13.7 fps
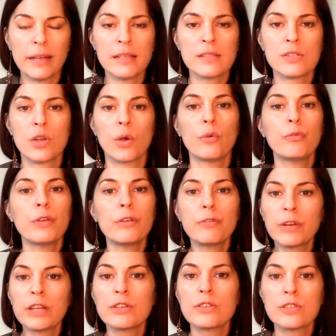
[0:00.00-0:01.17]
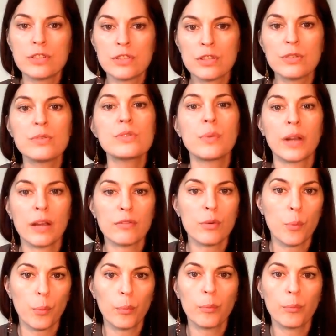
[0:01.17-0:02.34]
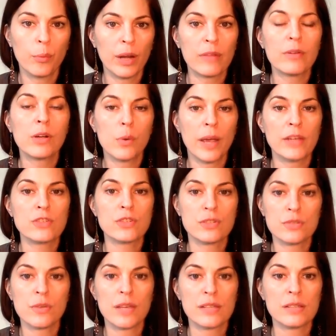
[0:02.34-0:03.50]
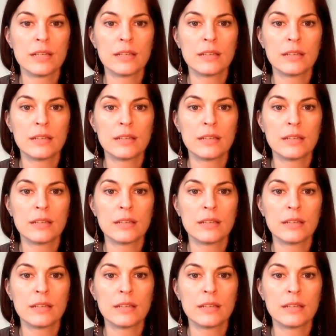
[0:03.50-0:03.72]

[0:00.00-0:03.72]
So feel free to just use whatever questions resonate the